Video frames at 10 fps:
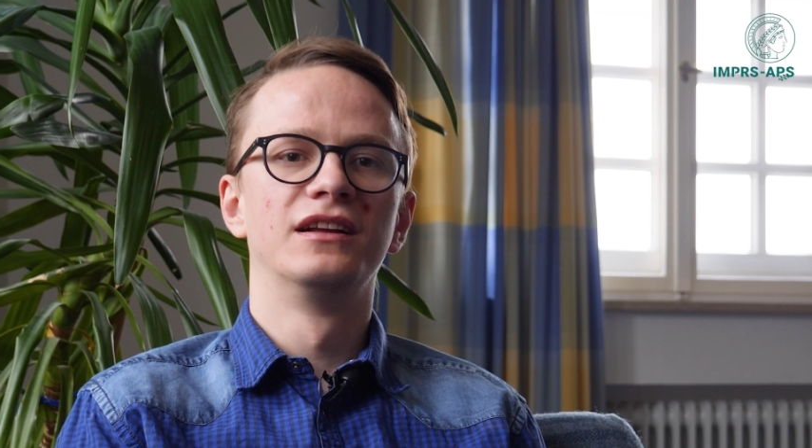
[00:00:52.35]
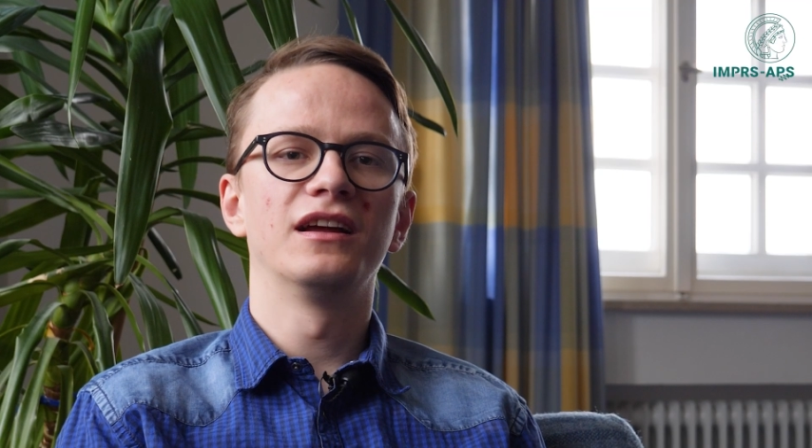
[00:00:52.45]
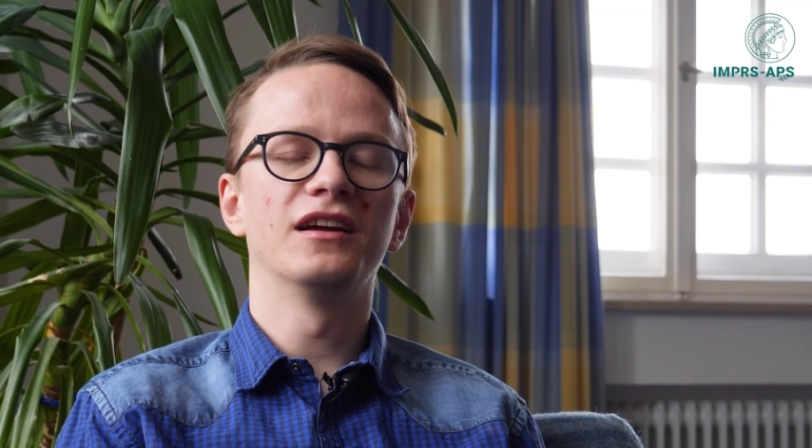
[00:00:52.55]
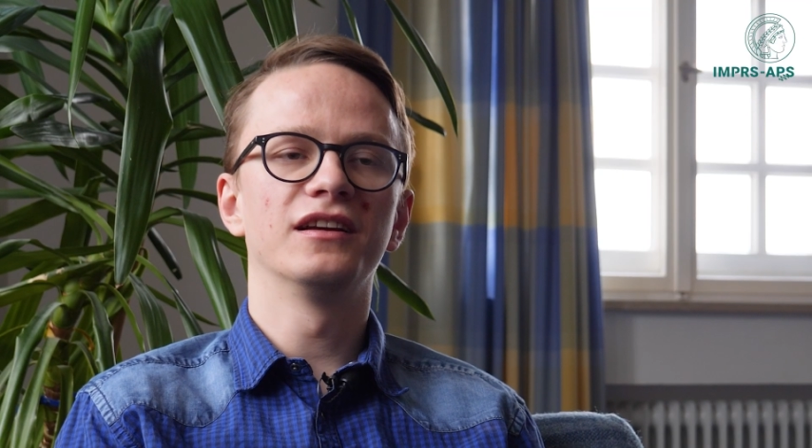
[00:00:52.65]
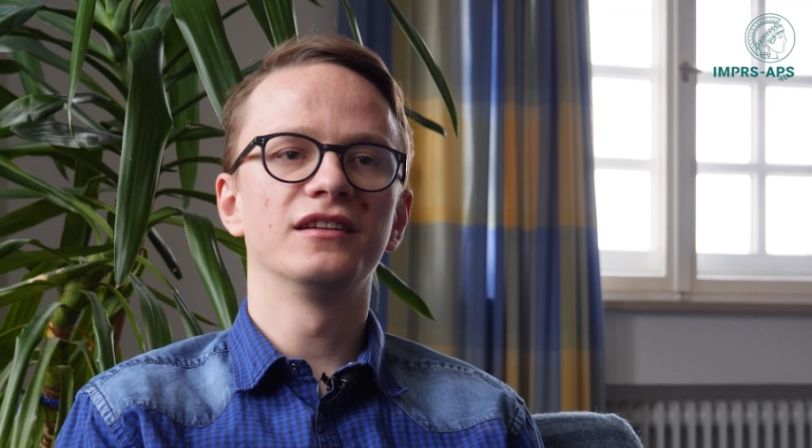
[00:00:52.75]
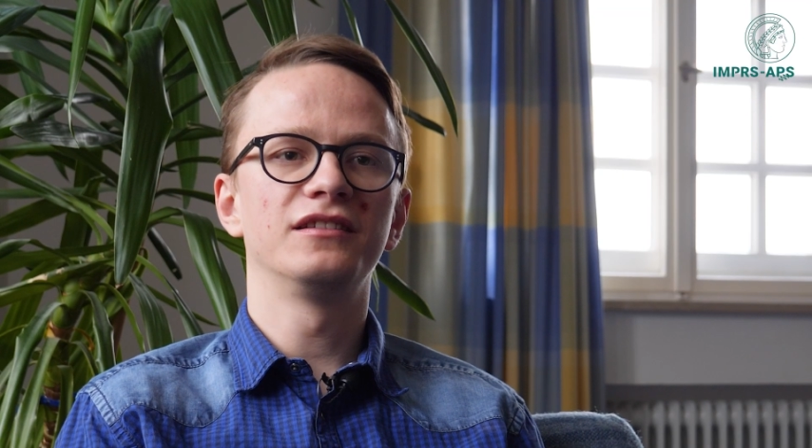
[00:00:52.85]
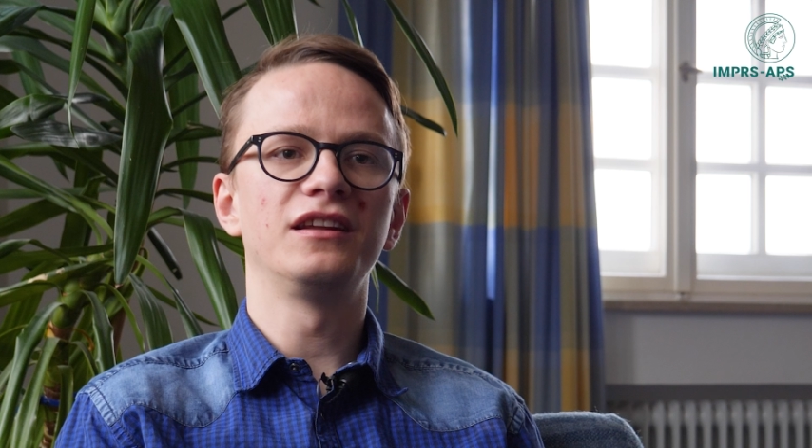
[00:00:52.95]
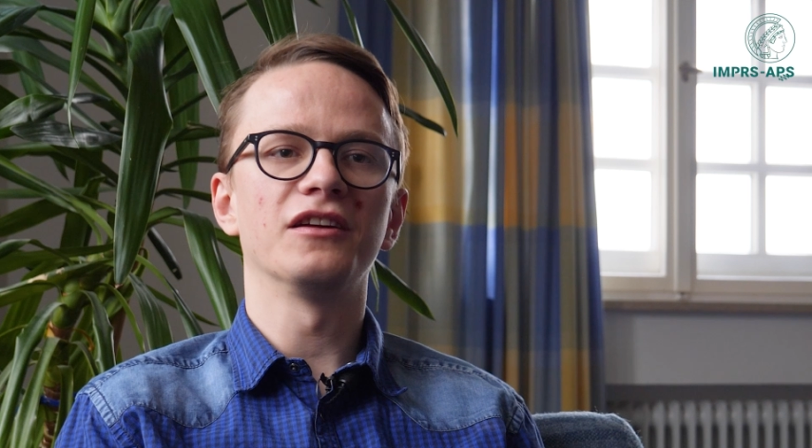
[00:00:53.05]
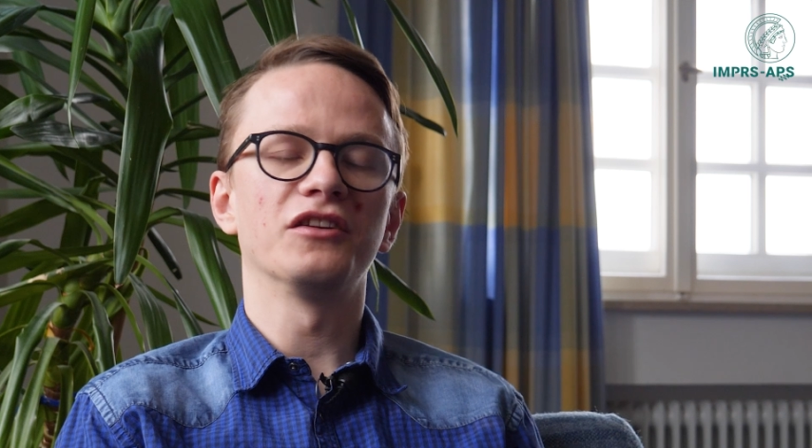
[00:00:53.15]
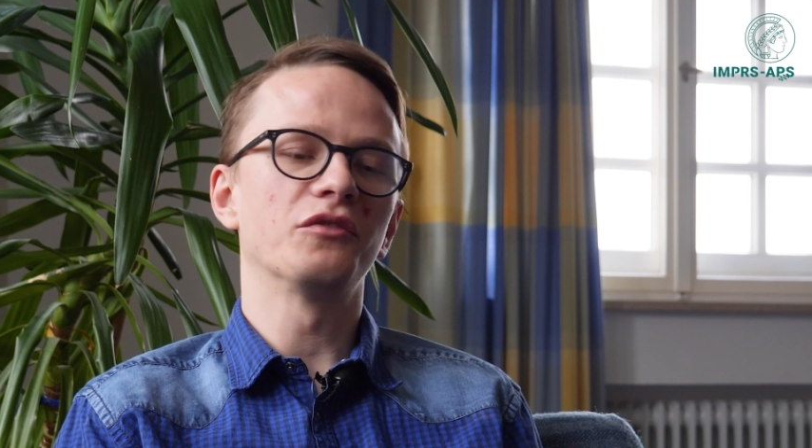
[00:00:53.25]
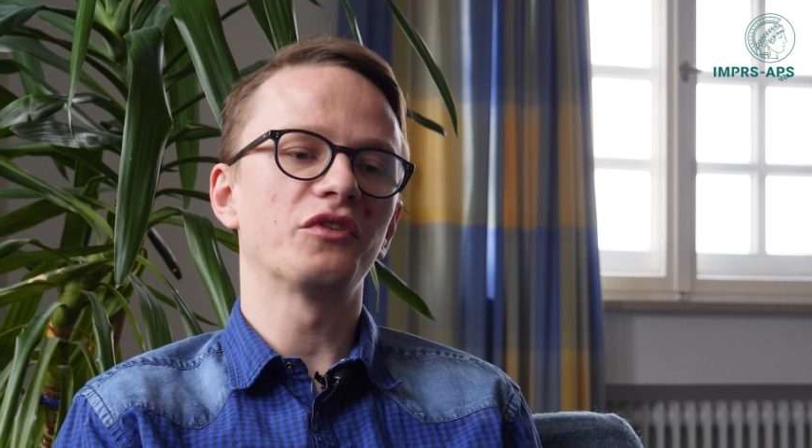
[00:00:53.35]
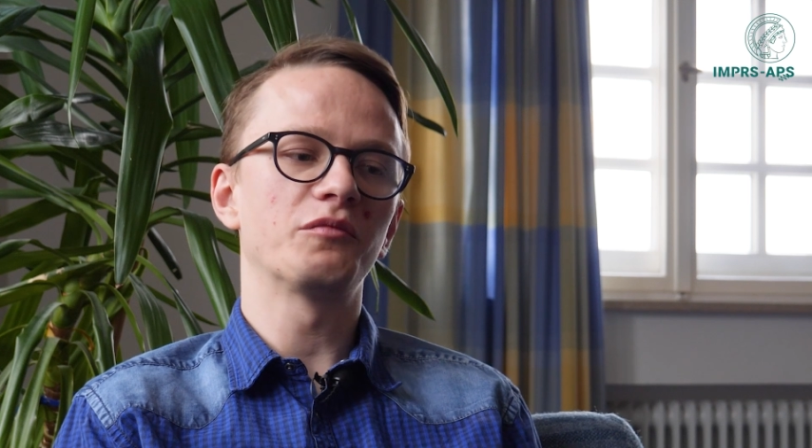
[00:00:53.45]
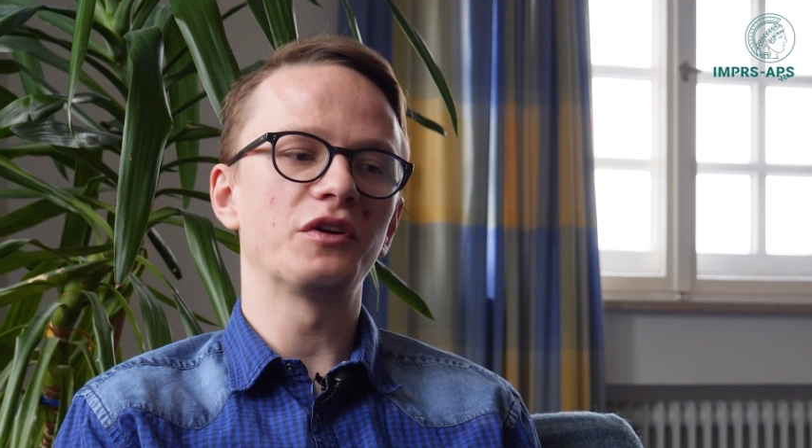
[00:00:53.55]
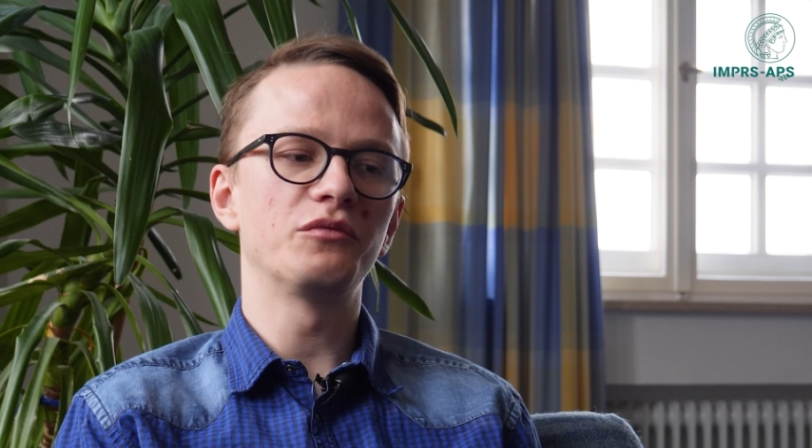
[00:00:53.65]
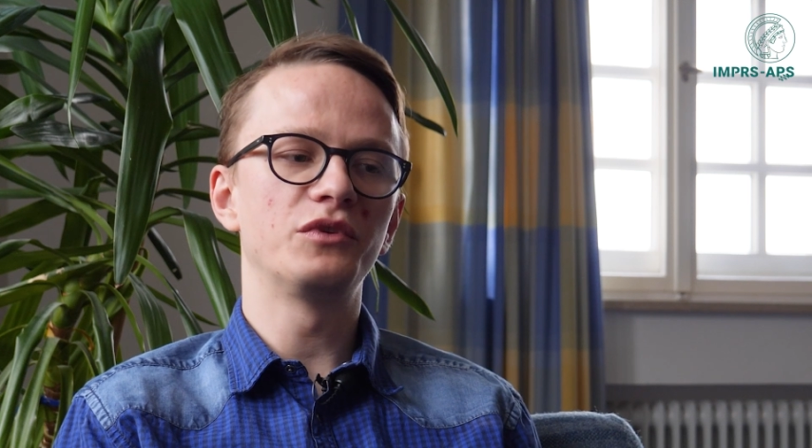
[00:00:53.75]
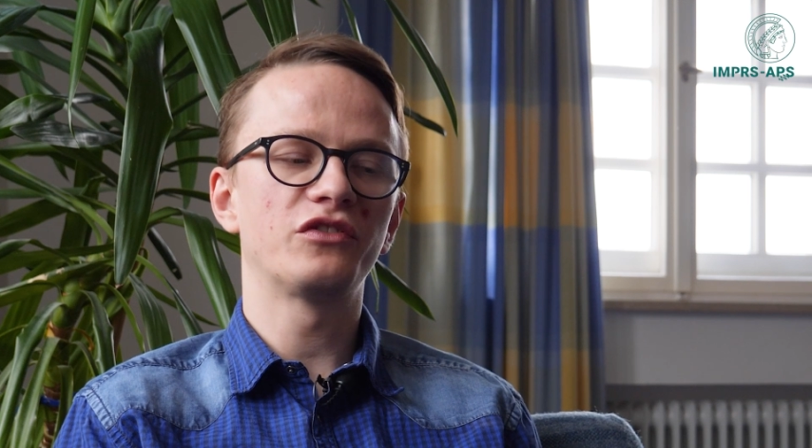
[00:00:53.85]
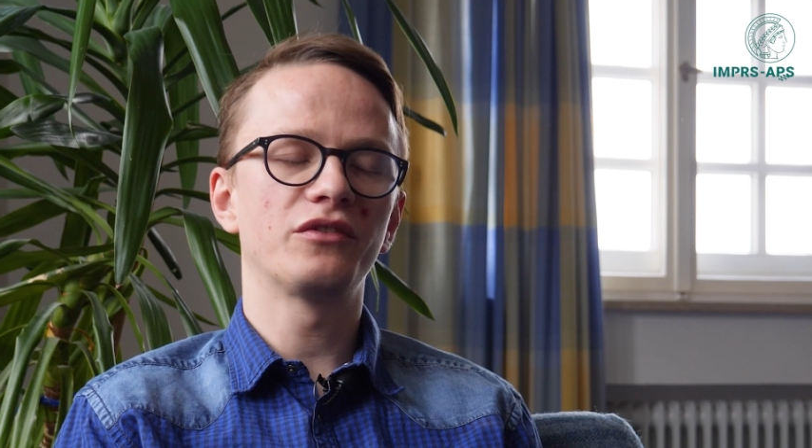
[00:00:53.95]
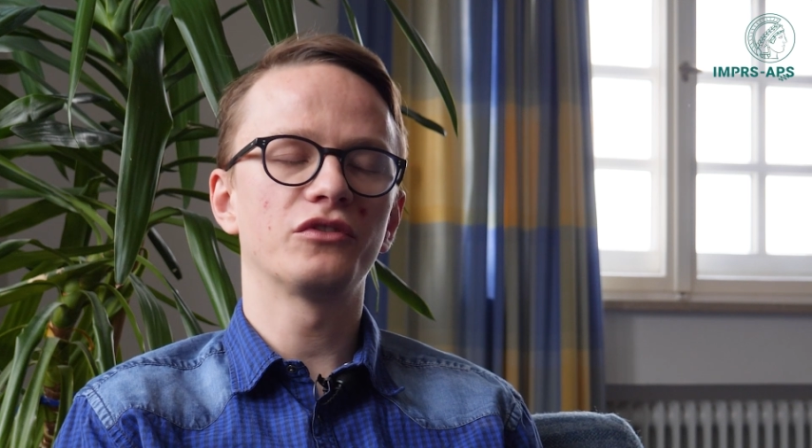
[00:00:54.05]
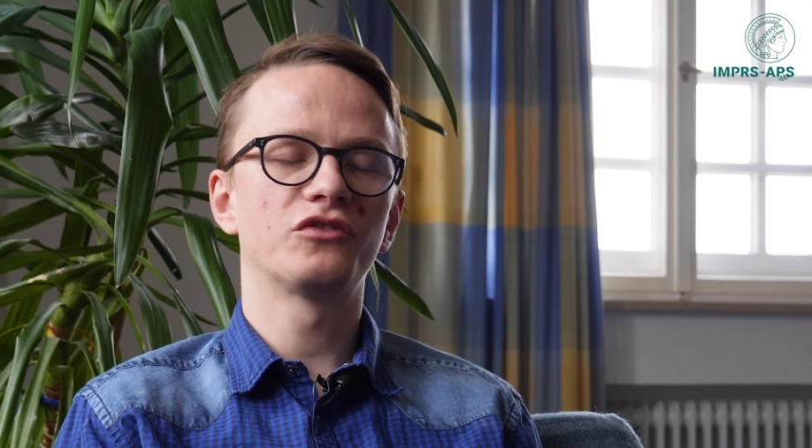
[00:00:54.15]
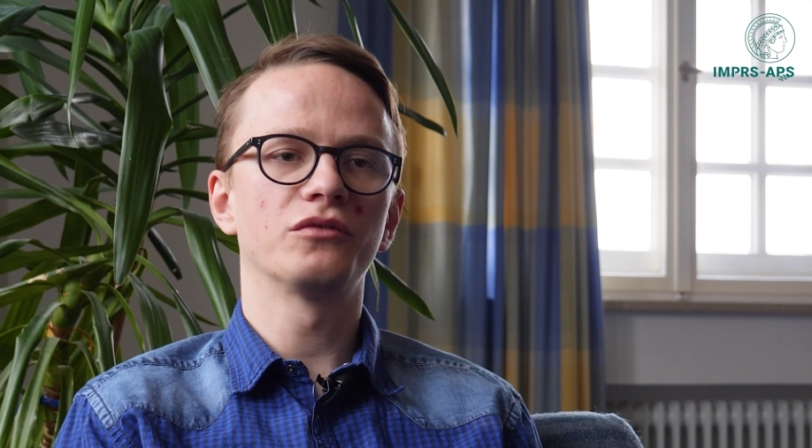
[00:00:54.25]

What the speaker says: And yeah, that was my research,